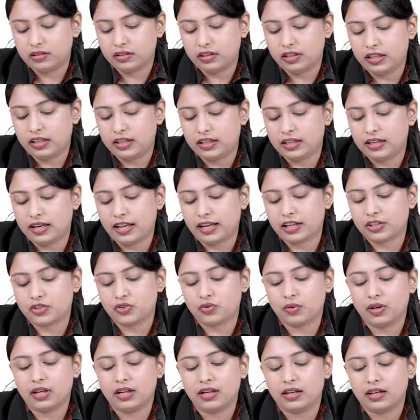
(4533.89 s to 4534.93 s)

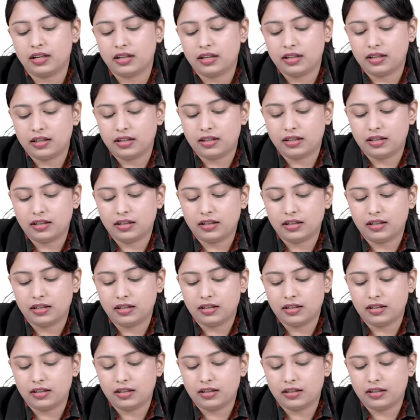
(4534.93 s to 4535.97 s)
intellectual
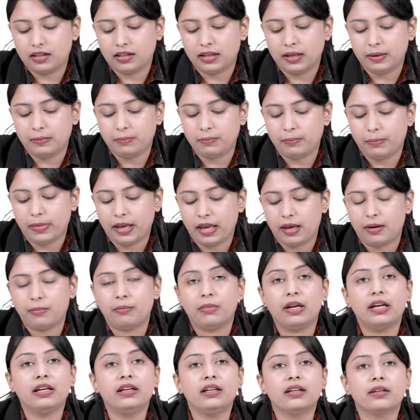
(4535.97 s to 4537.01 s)

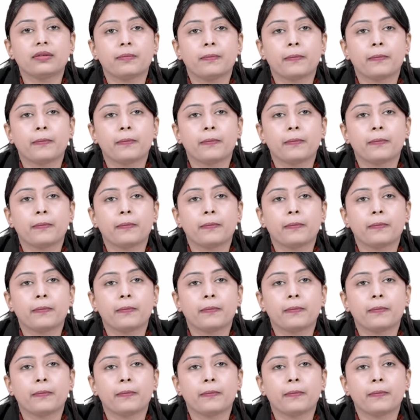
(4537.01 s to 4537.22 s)
impairment,